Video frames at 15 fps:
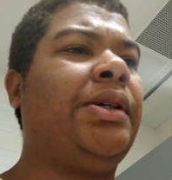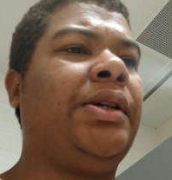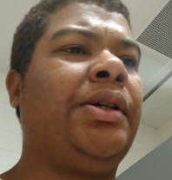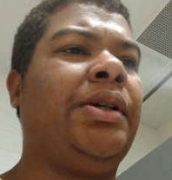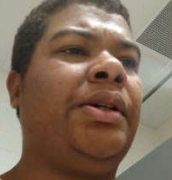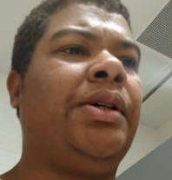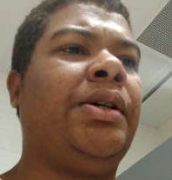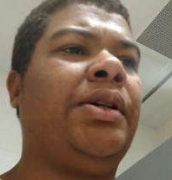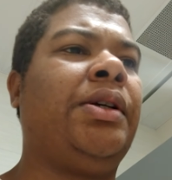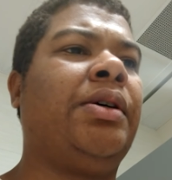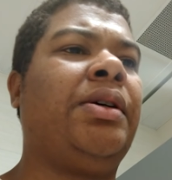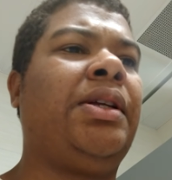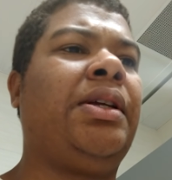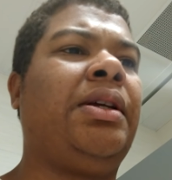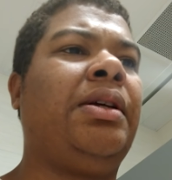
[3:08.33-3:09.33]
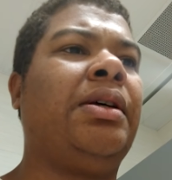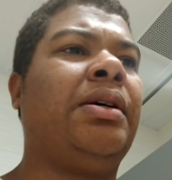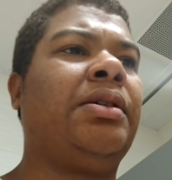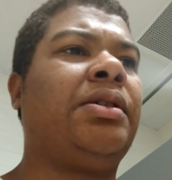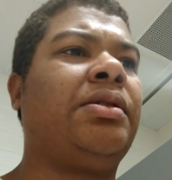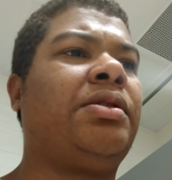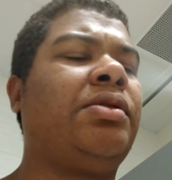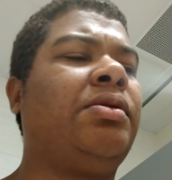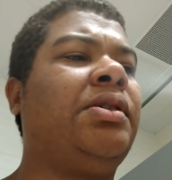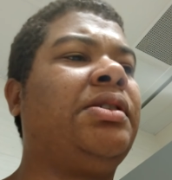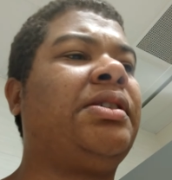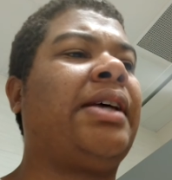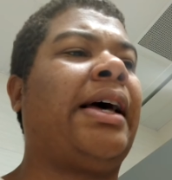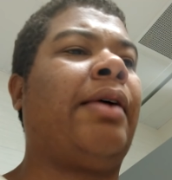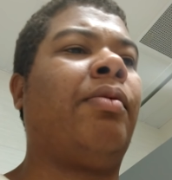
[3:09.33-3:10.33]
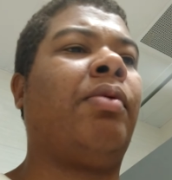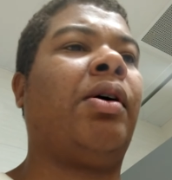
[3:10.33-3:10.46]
you know, he, as soon as I